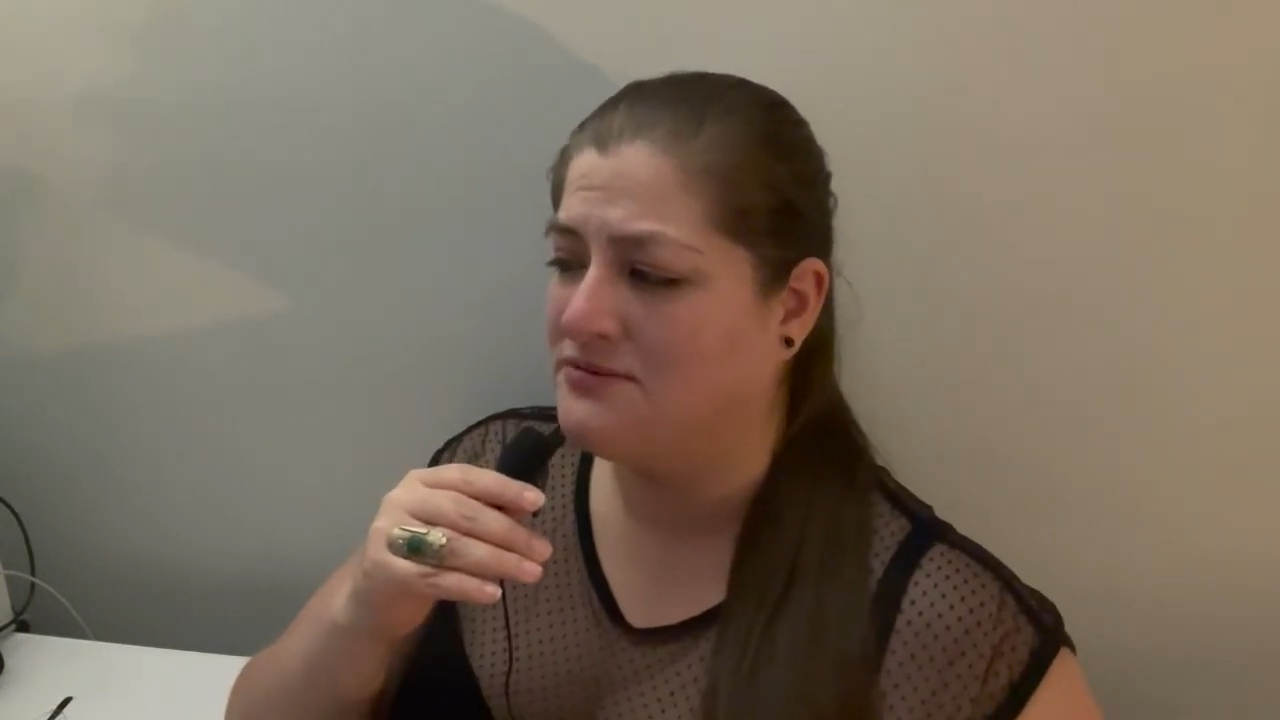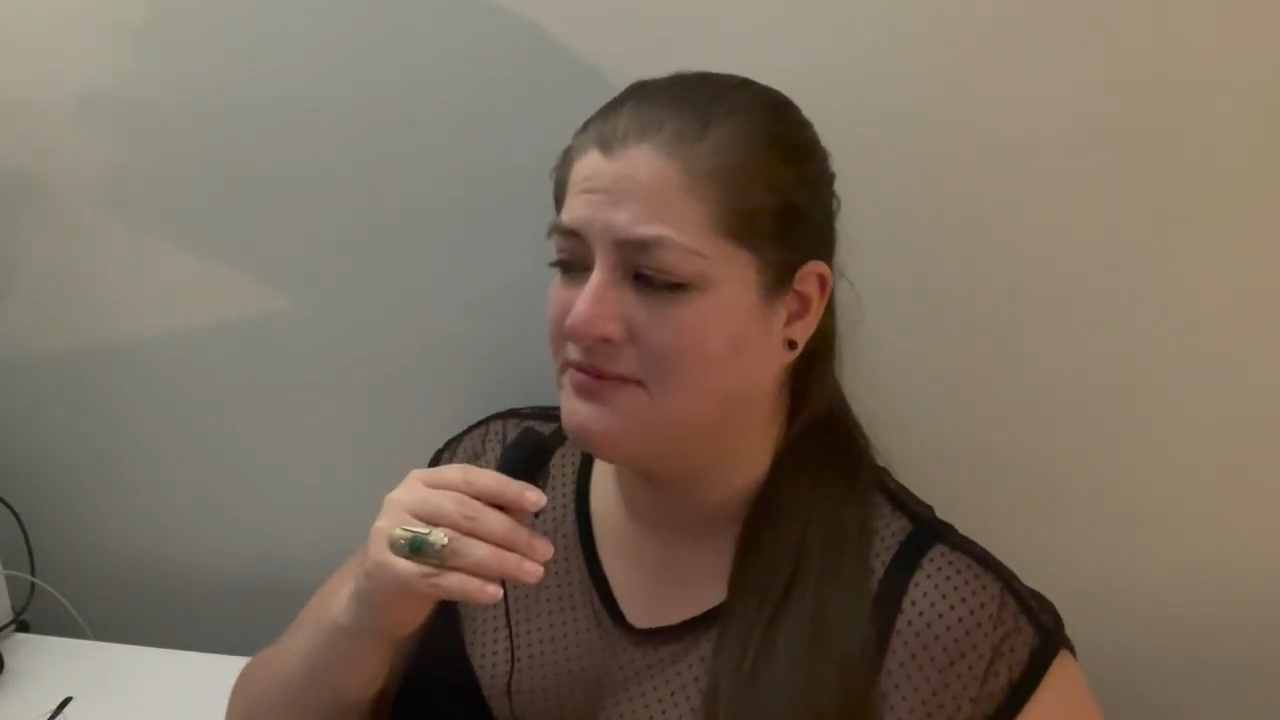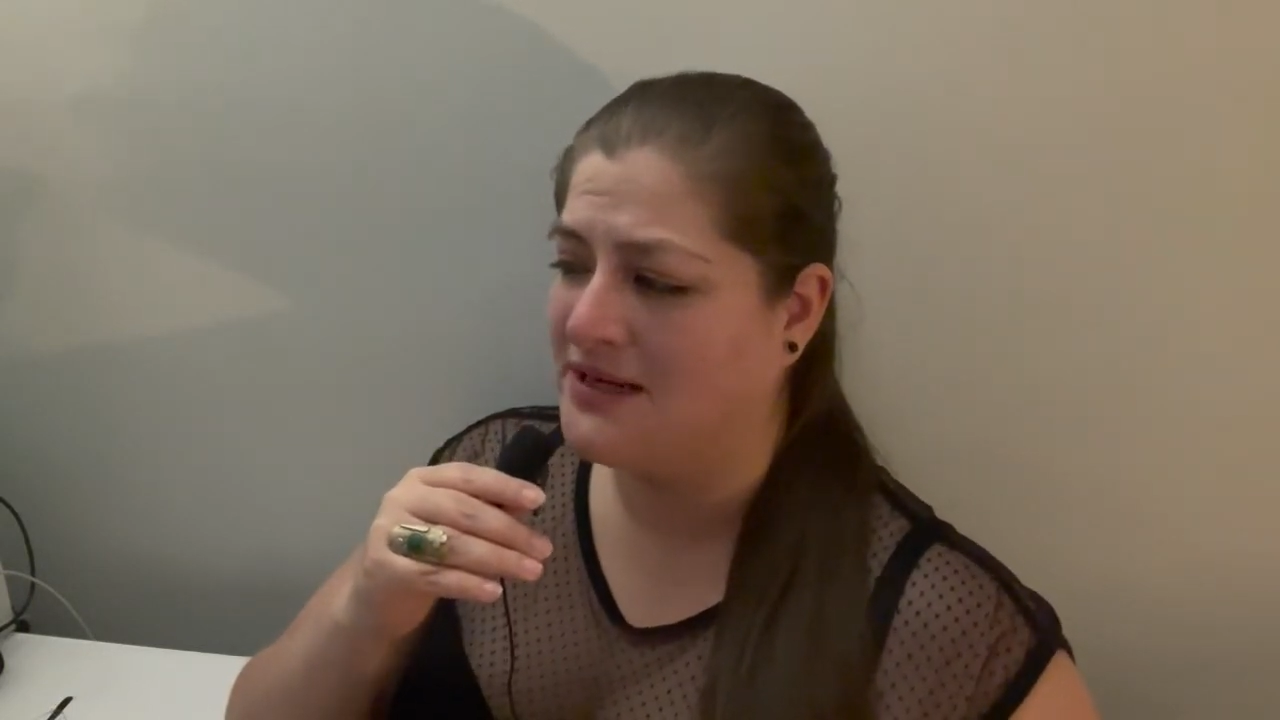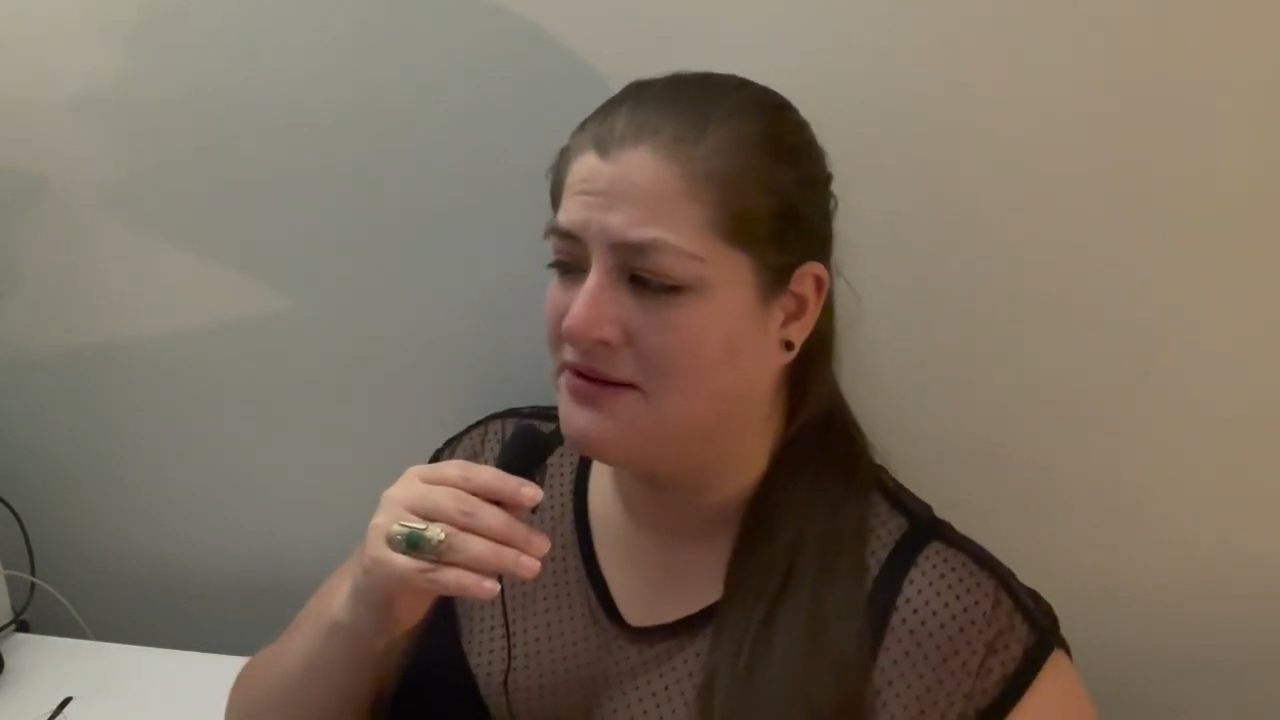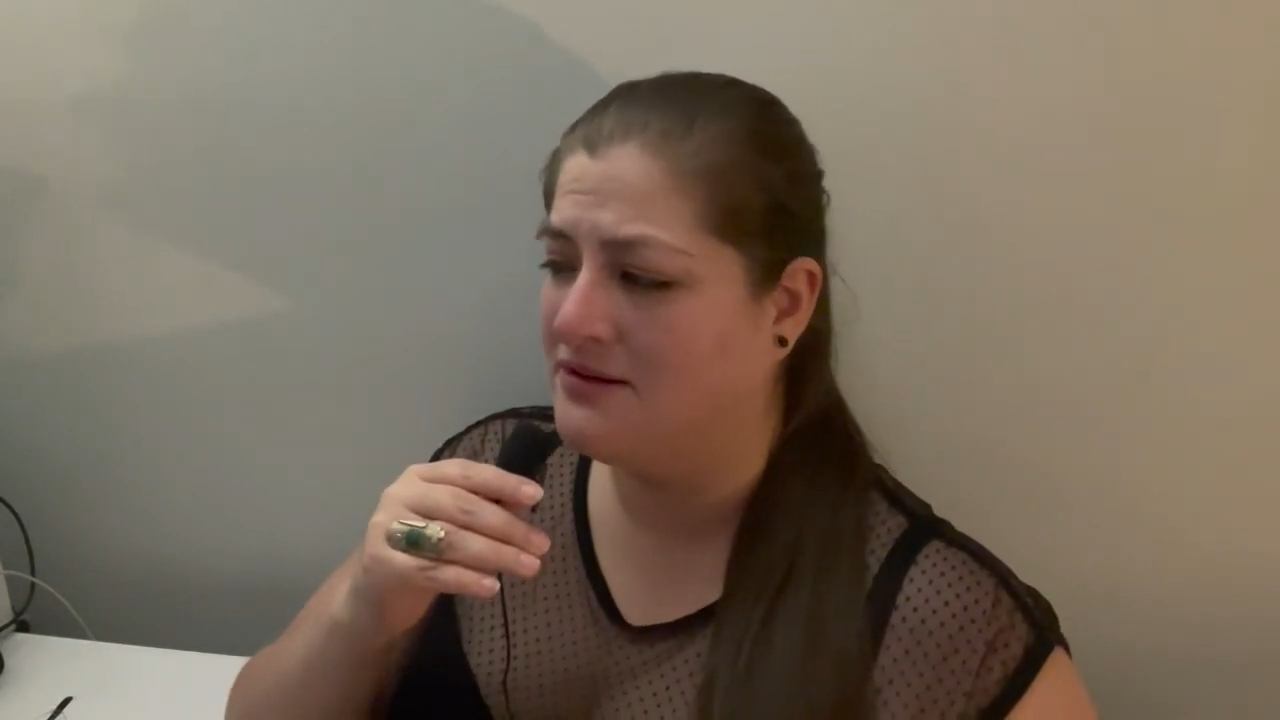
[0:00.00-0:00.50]

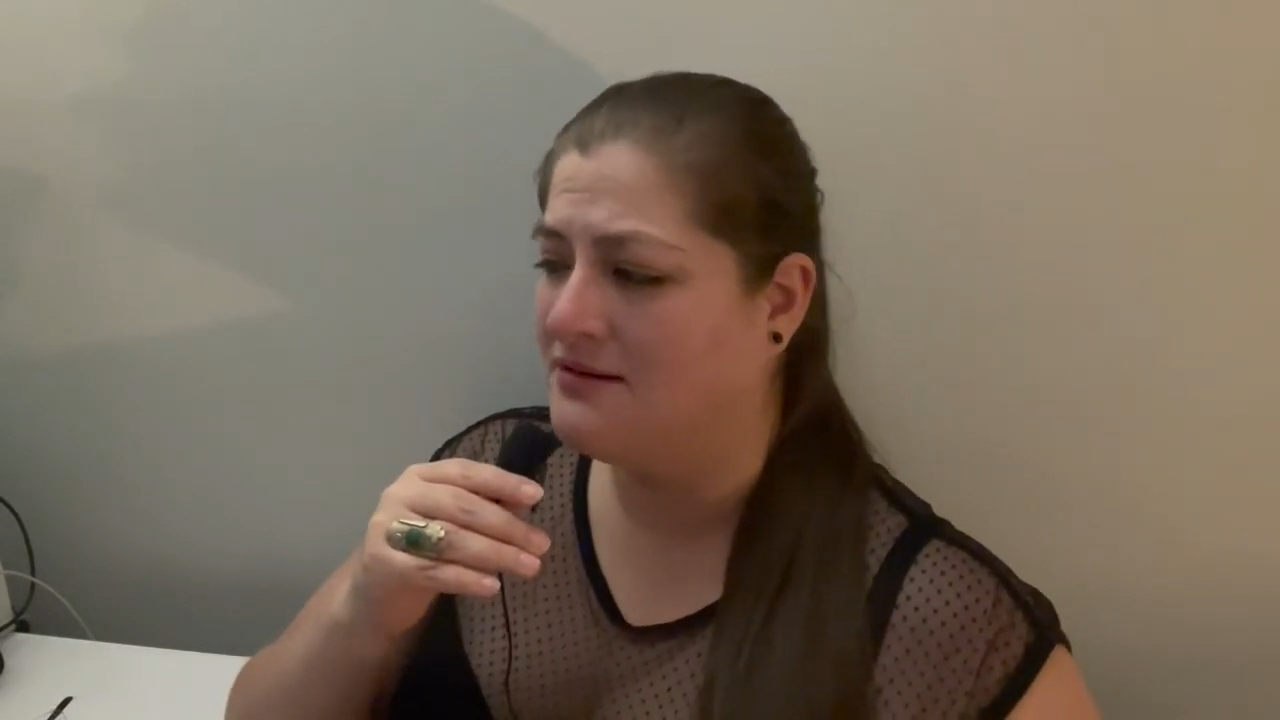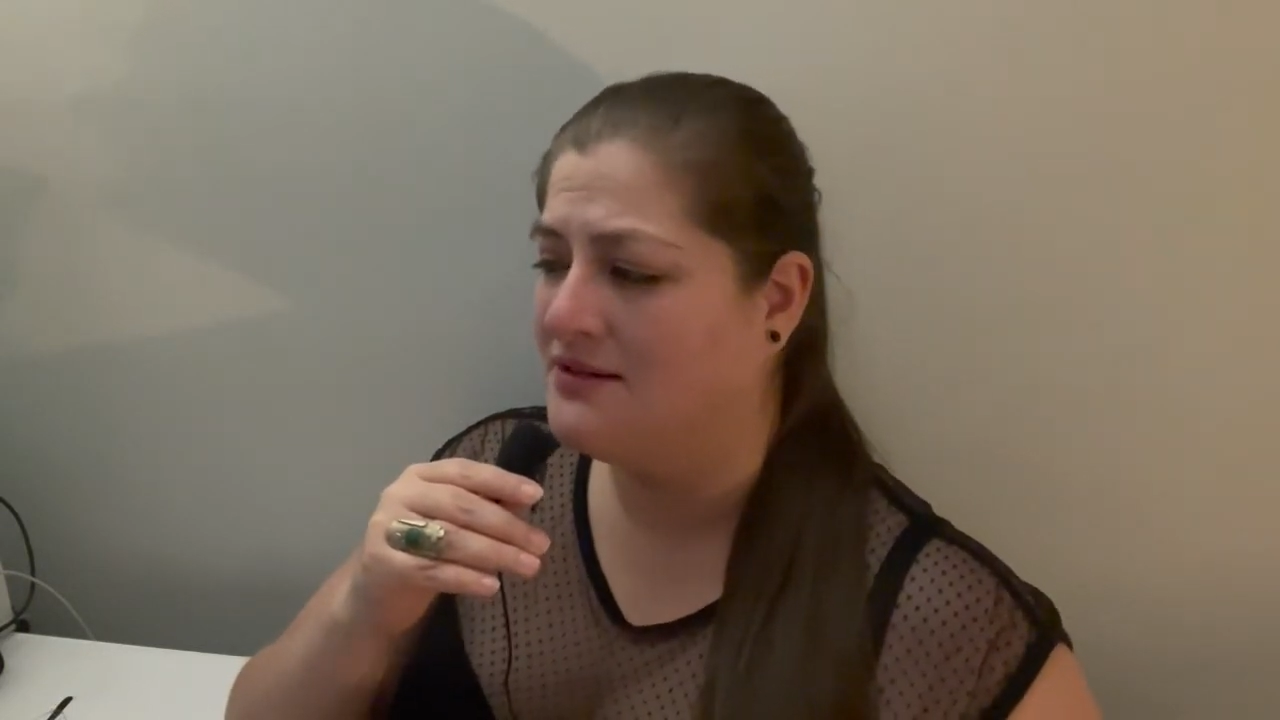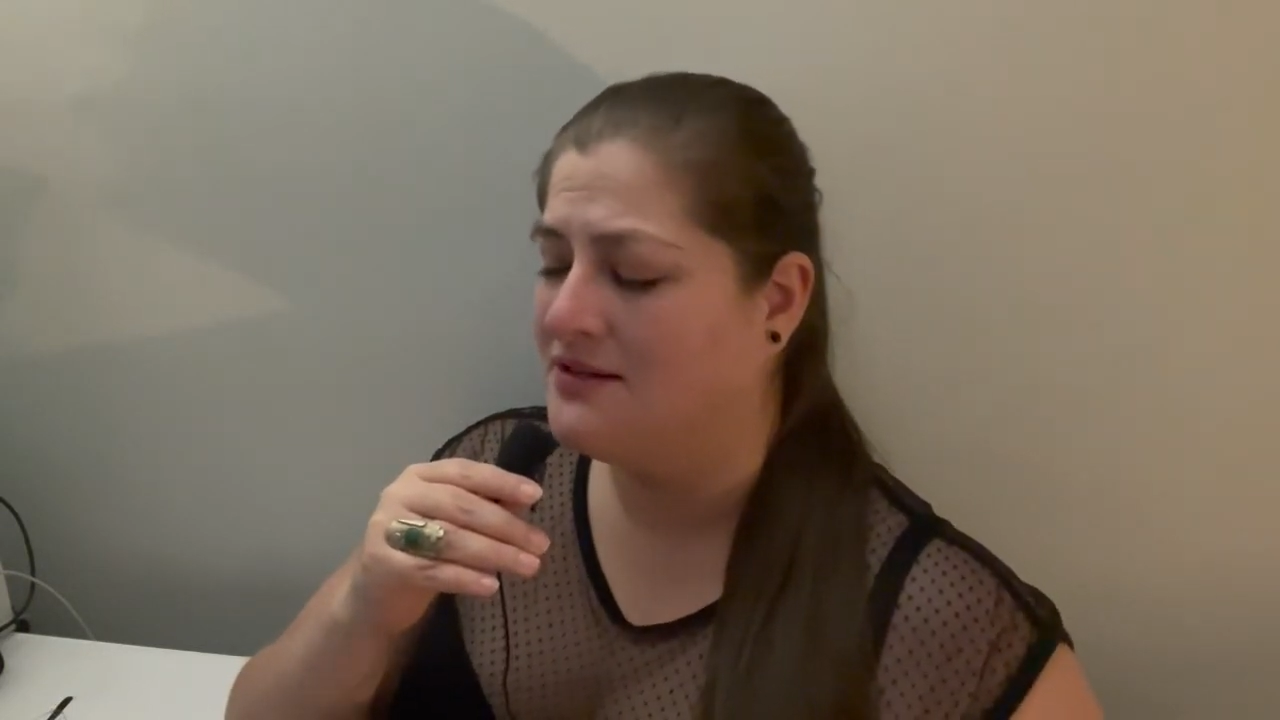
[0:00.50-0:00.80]
metal